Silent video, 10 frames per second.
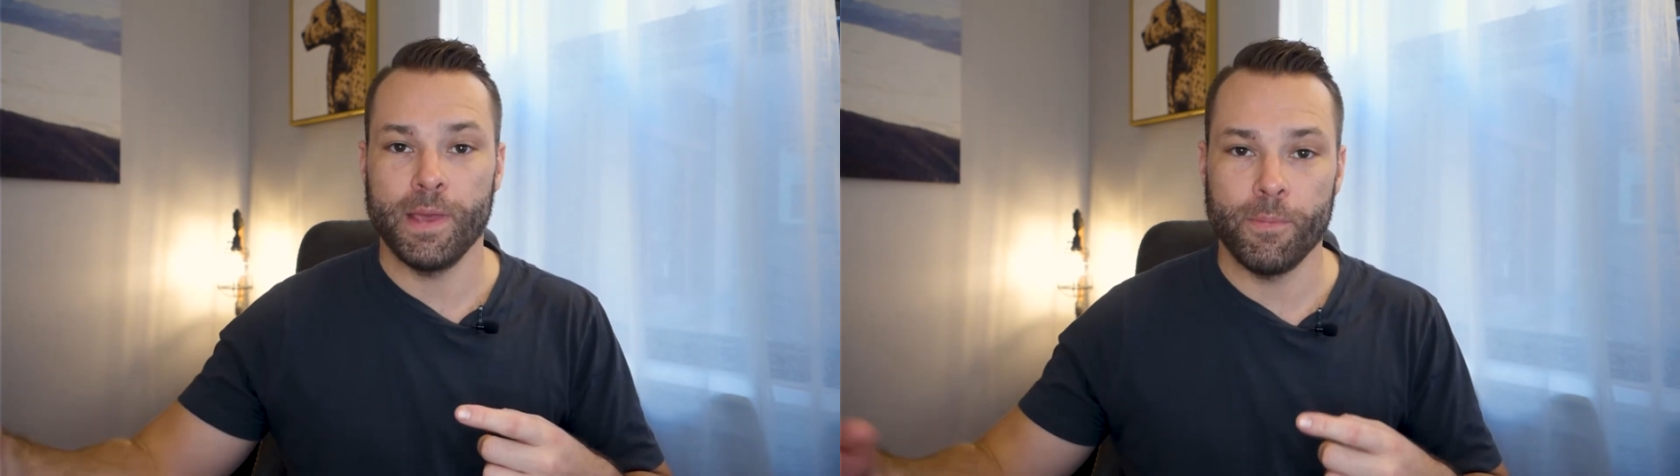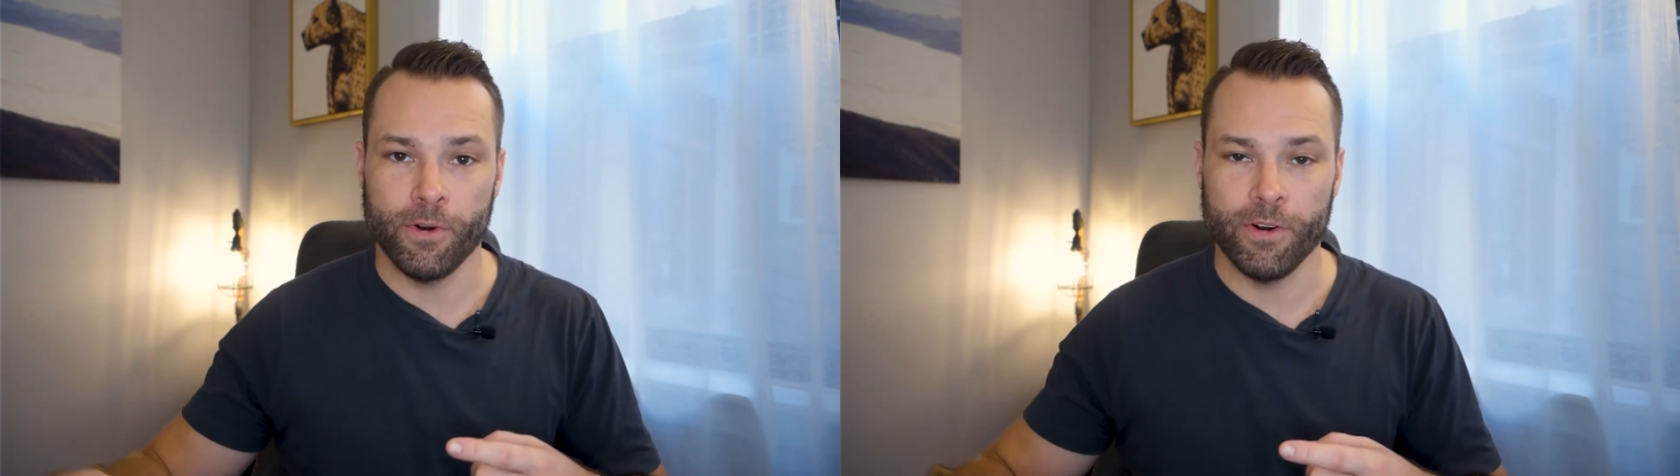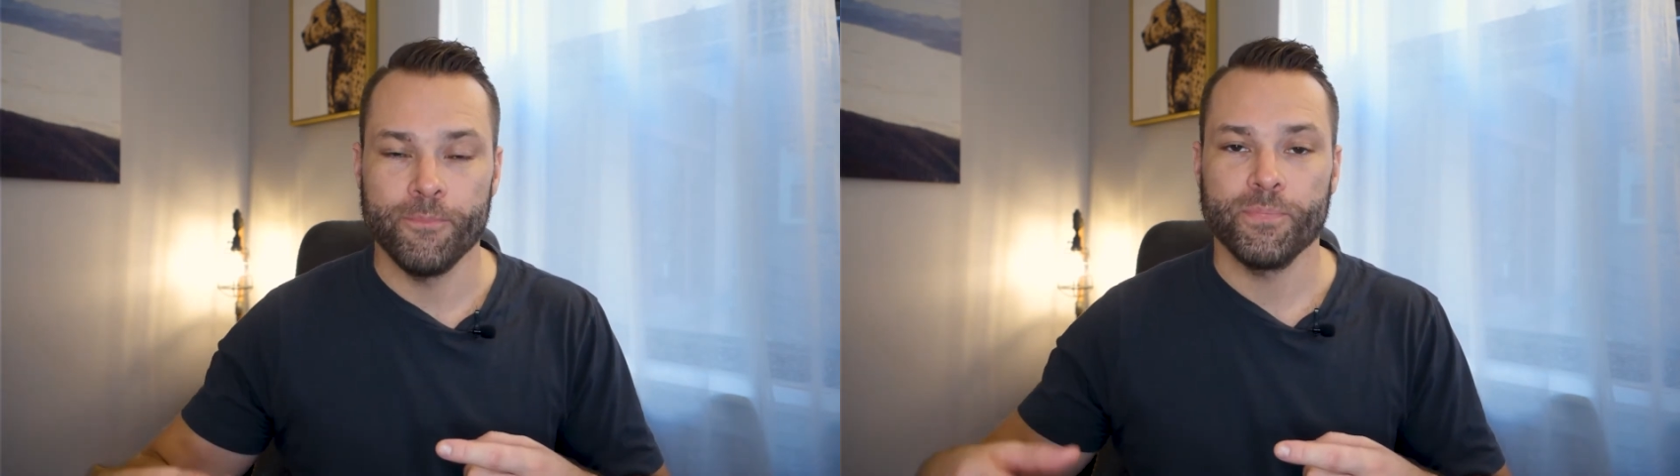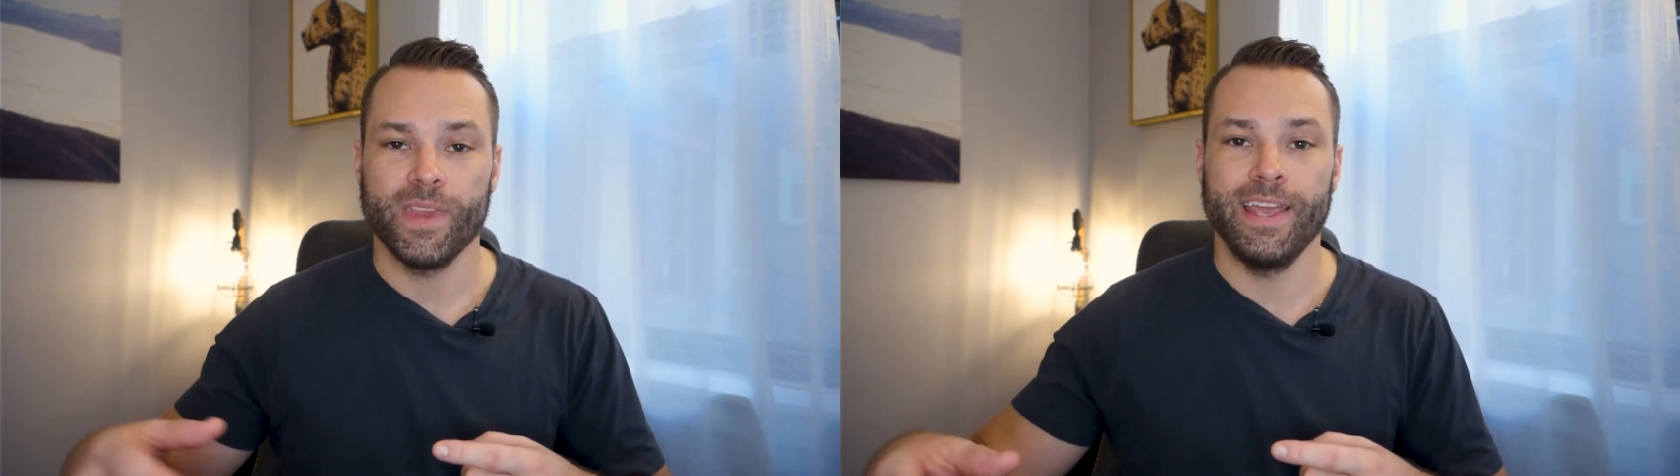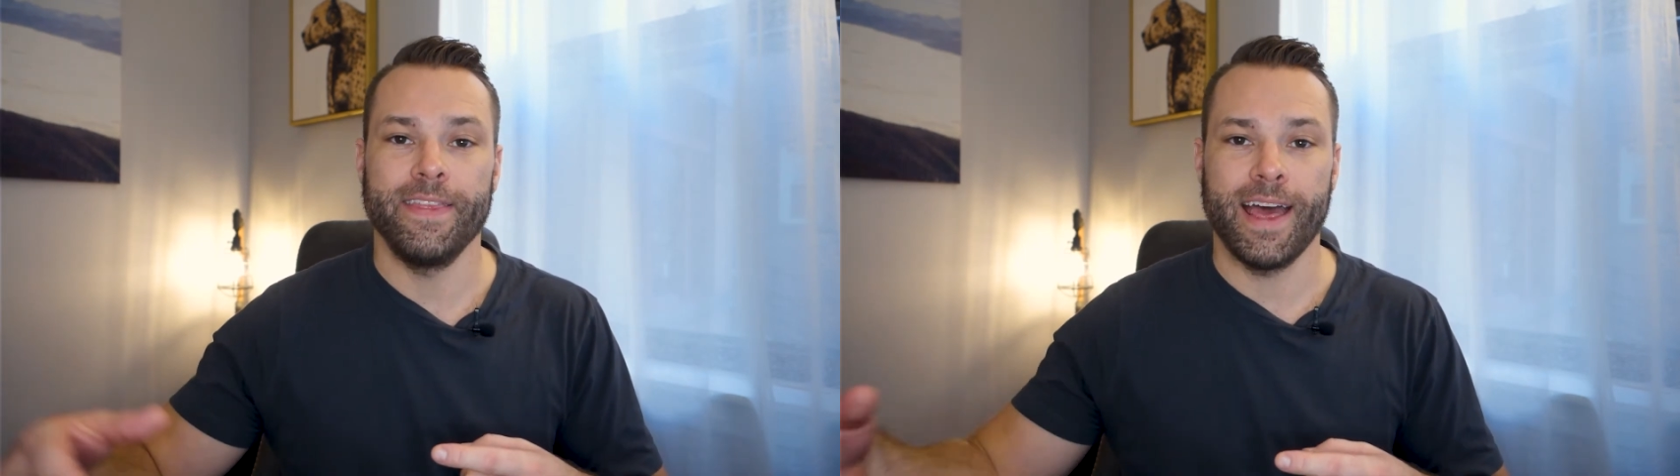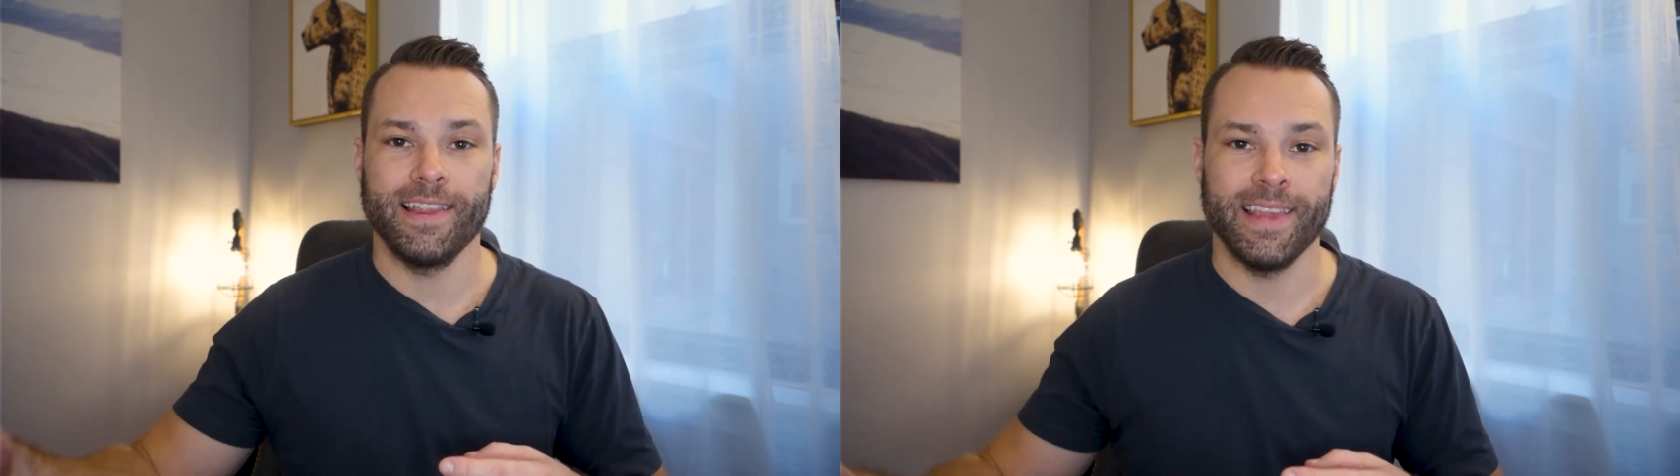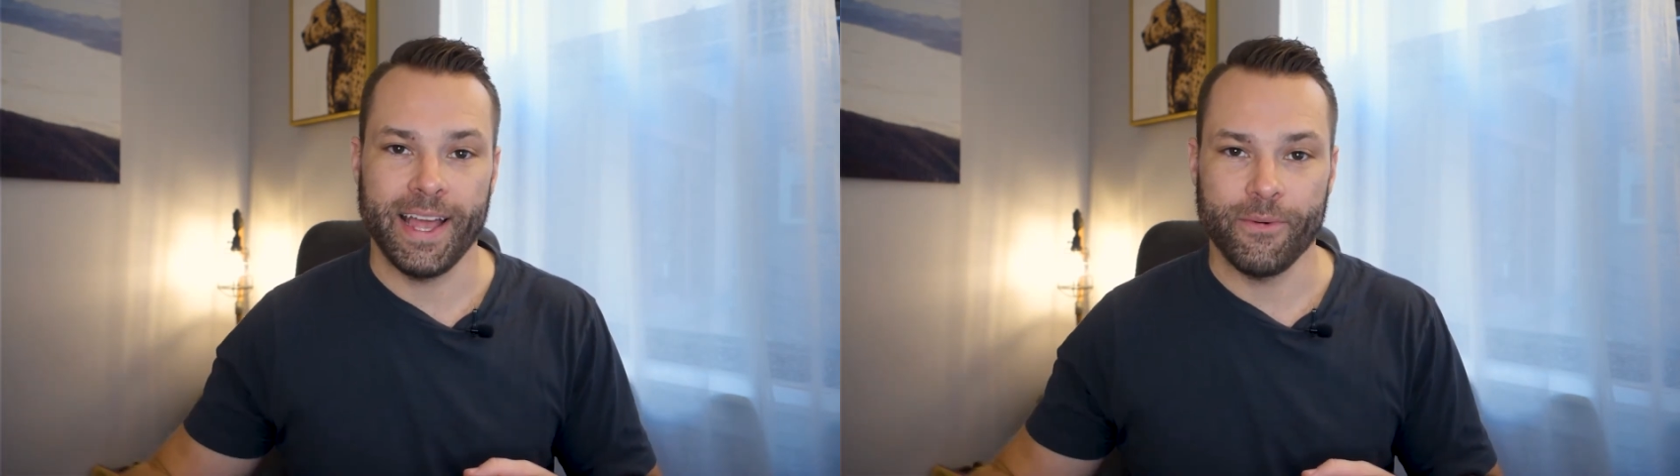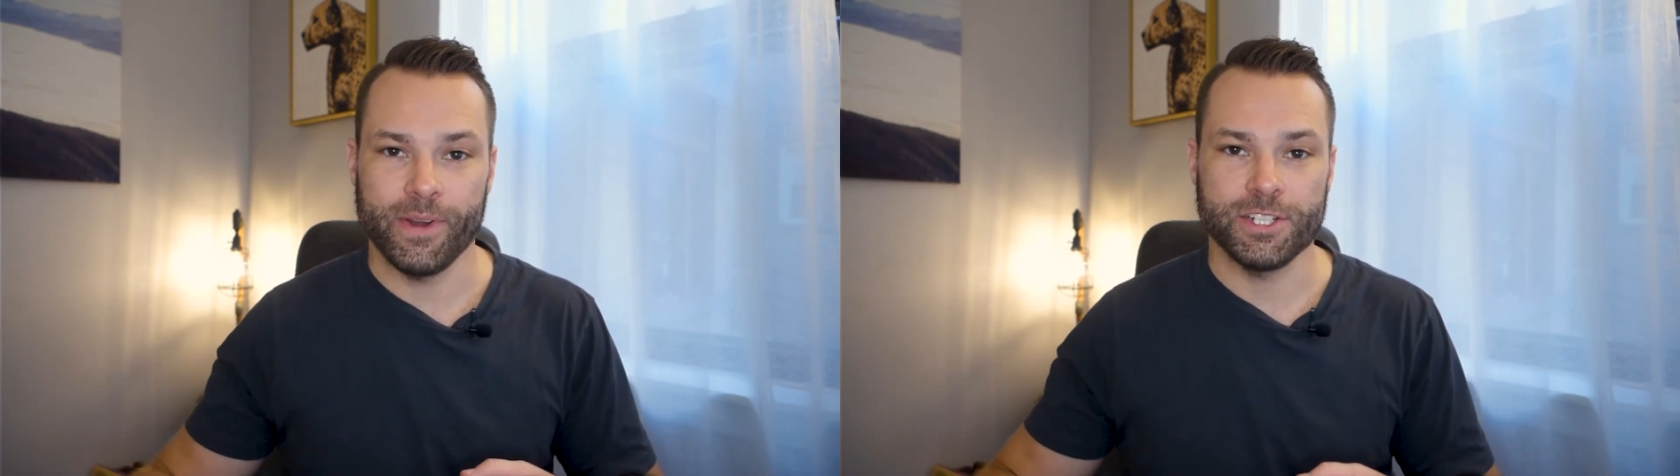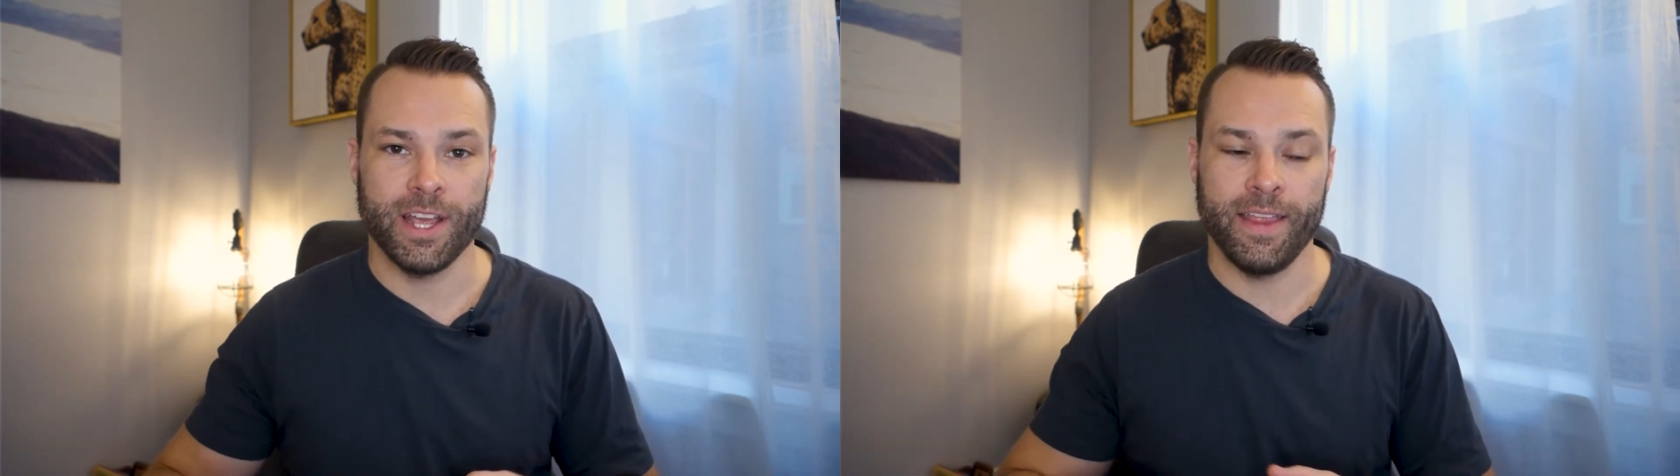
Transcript: people in that language.